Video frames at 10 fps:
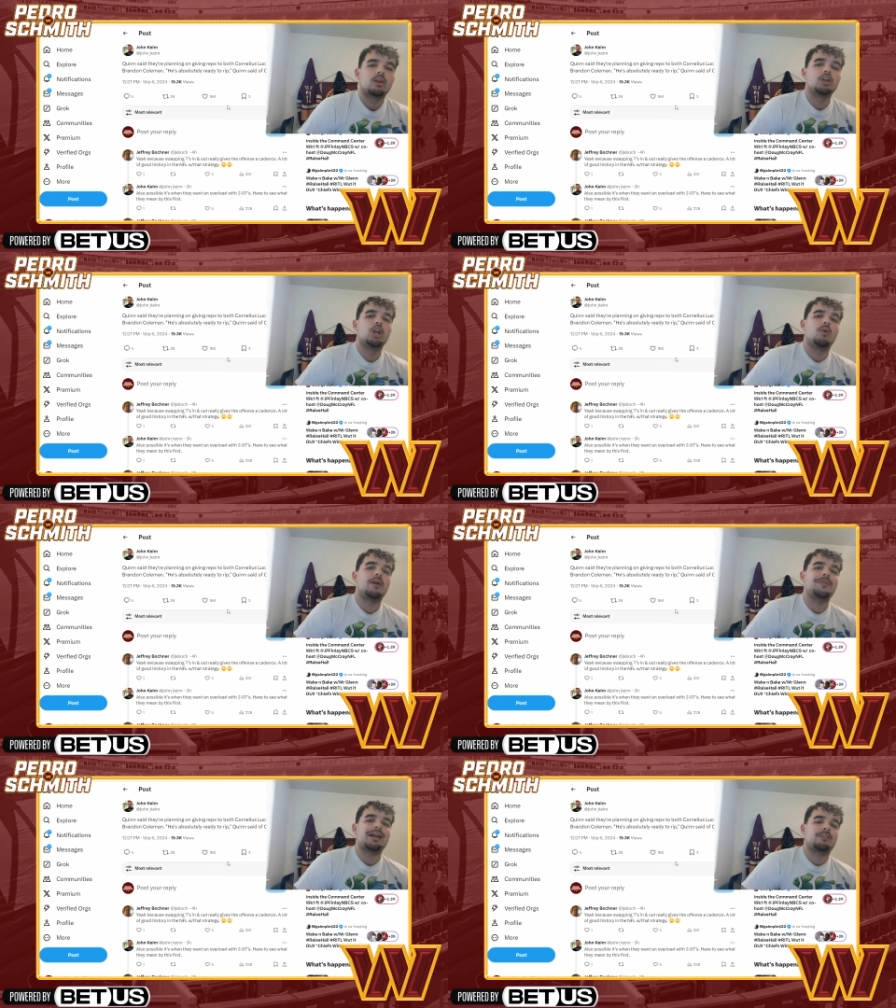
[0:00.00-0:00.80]
You know
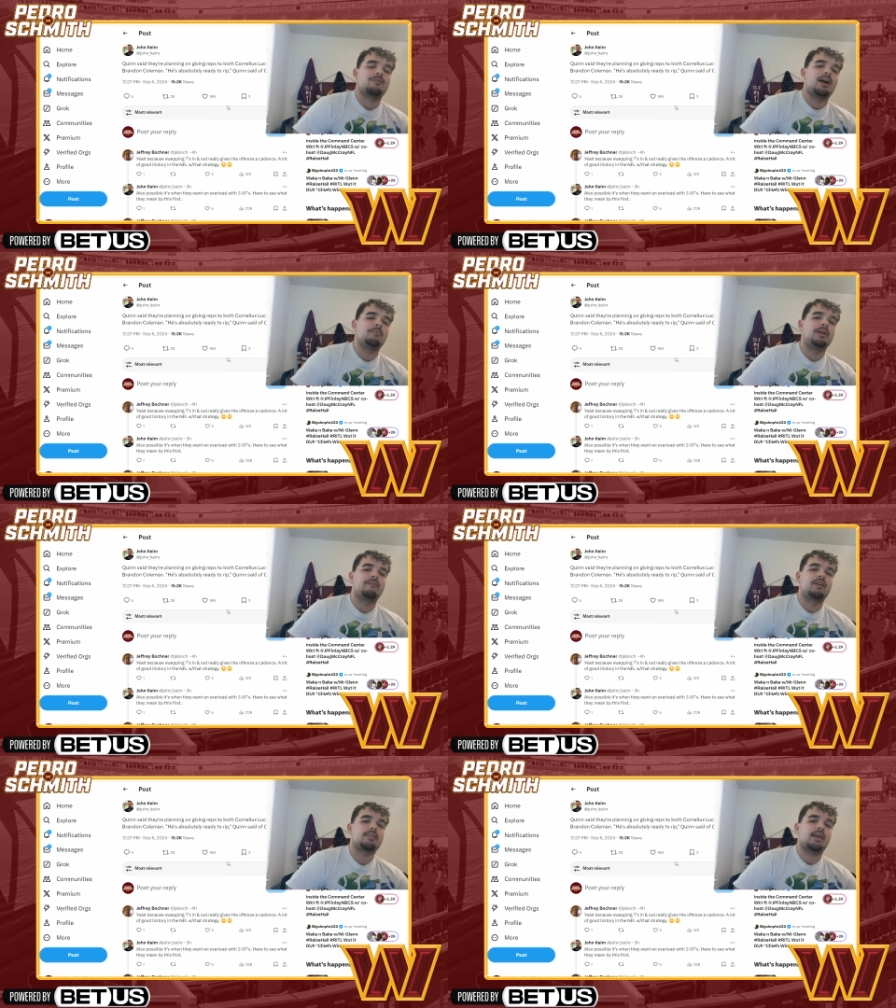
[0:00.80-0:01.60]
what? That's fine. But
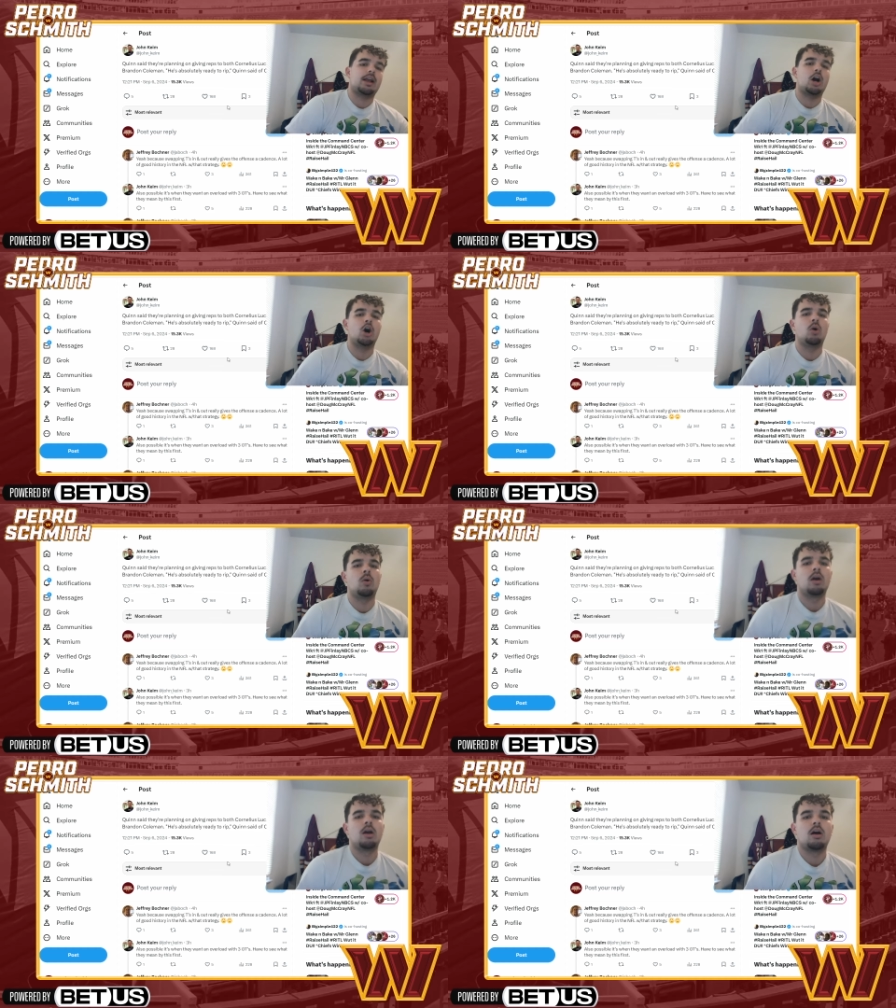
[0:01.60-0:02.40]
if it's like, oh,
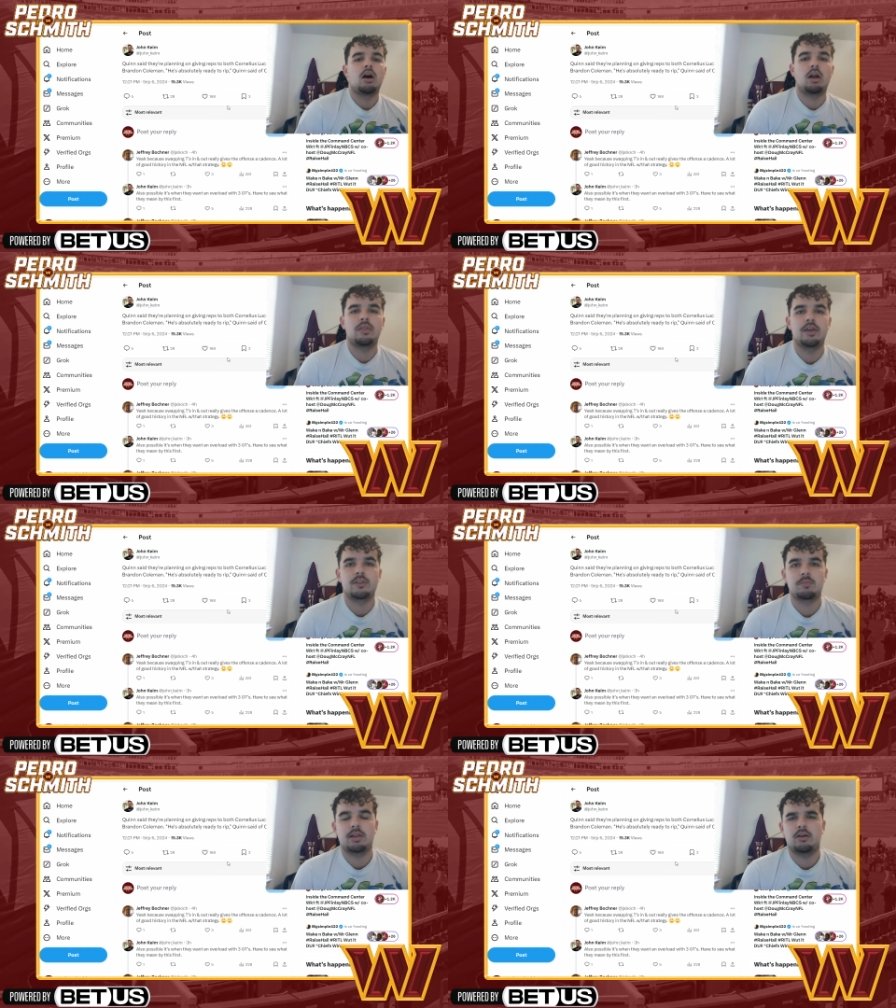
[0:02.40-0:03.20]
on this
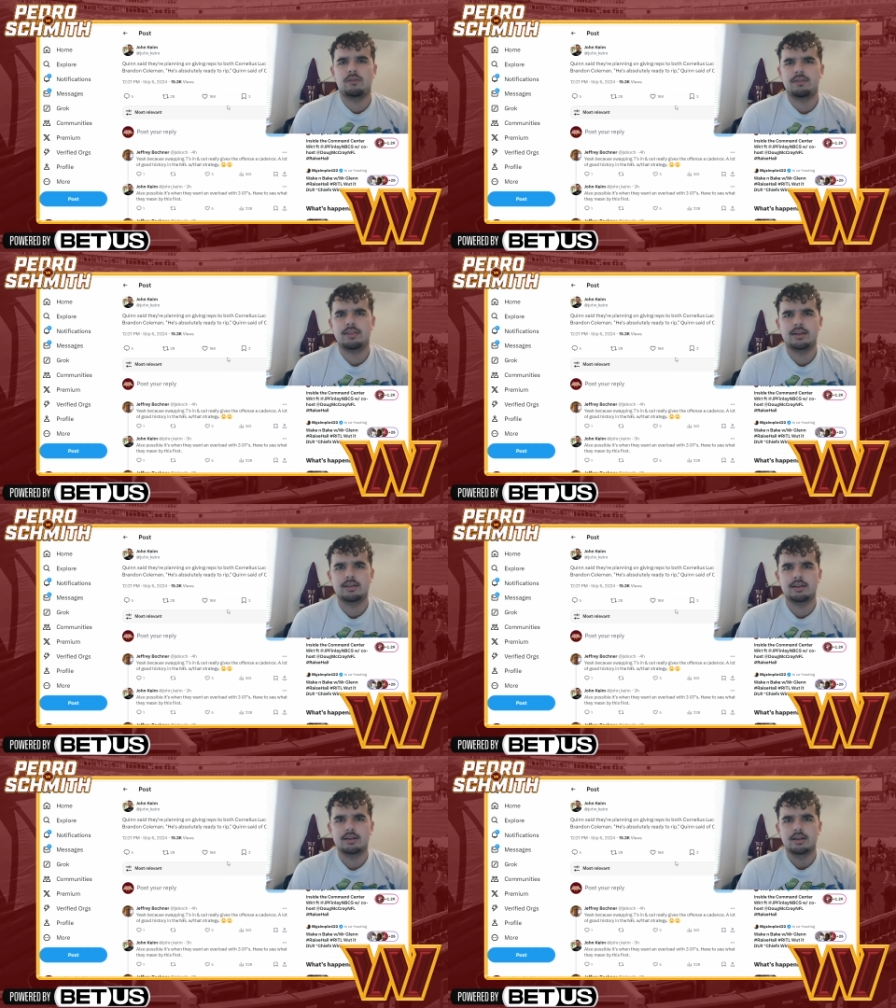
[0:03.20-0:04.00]
play, hopefully that
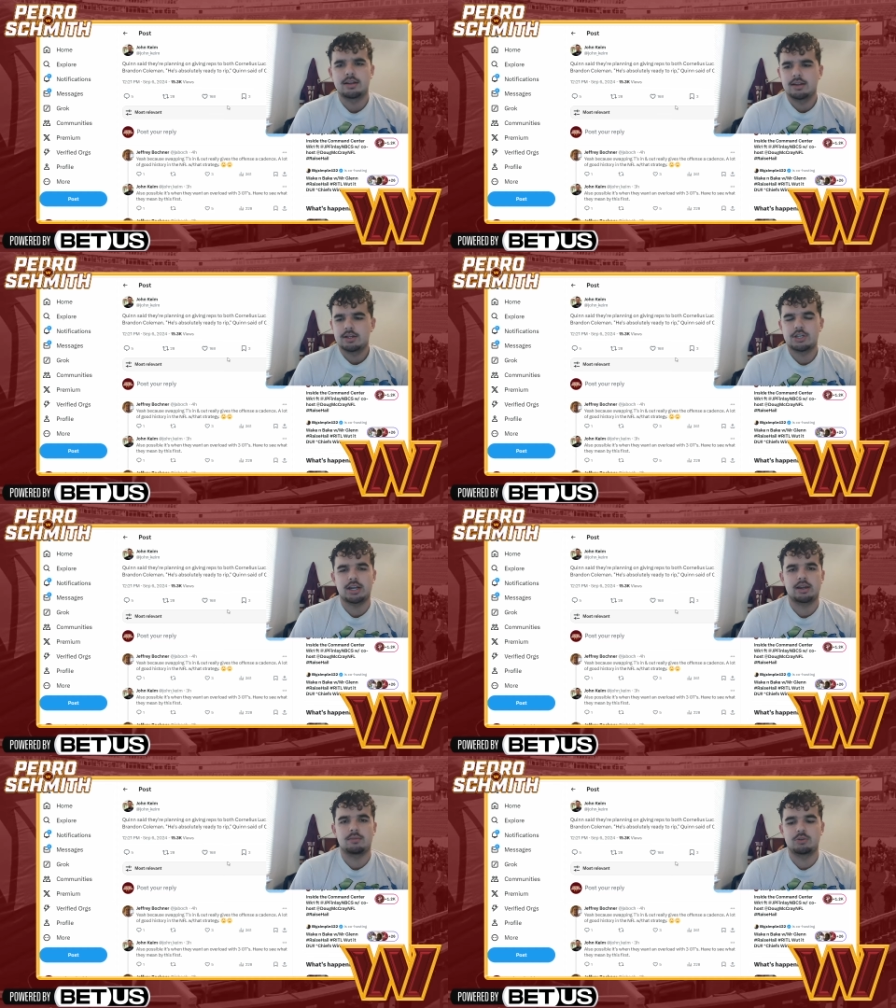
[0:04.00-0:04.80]
didn't shake
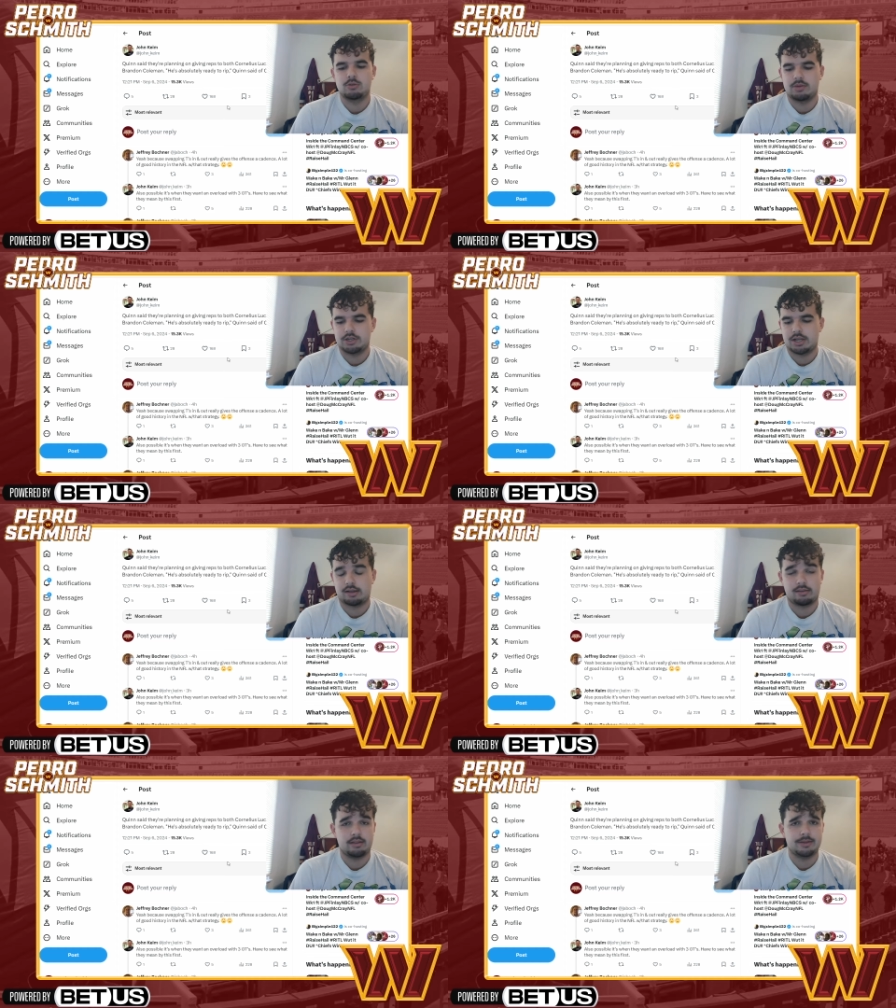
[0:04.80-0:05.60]
it up too much.
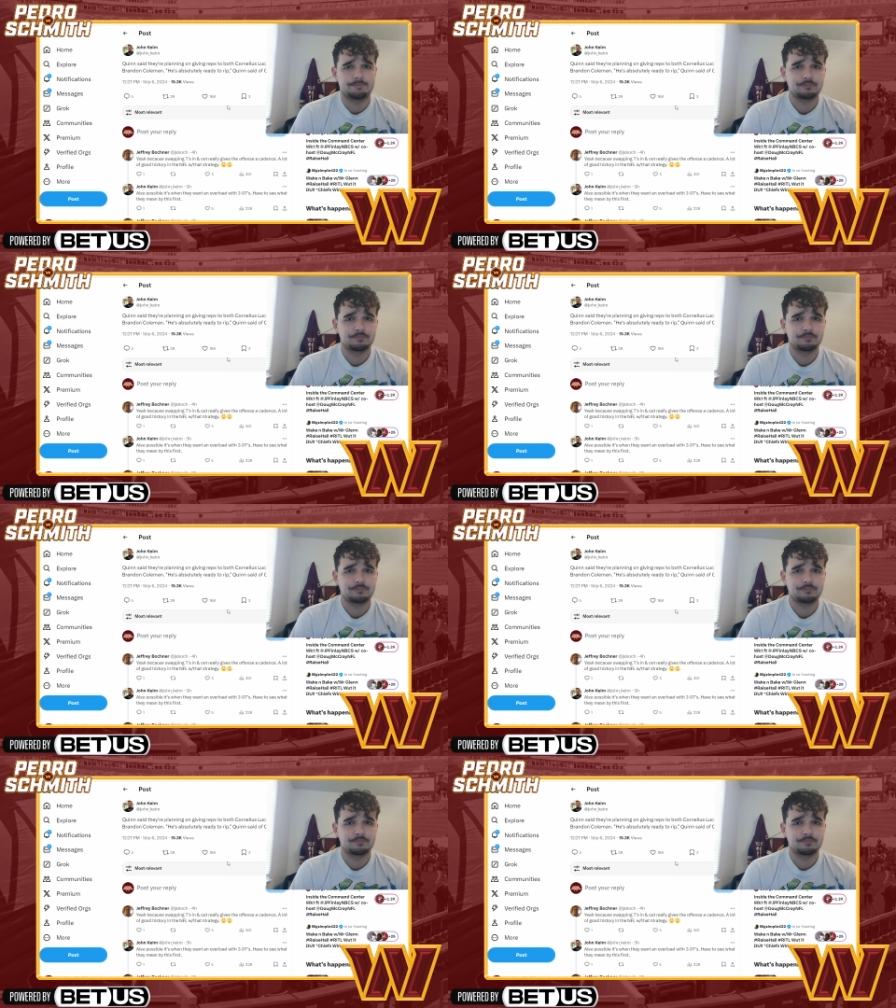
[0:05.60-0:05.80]
Accidentally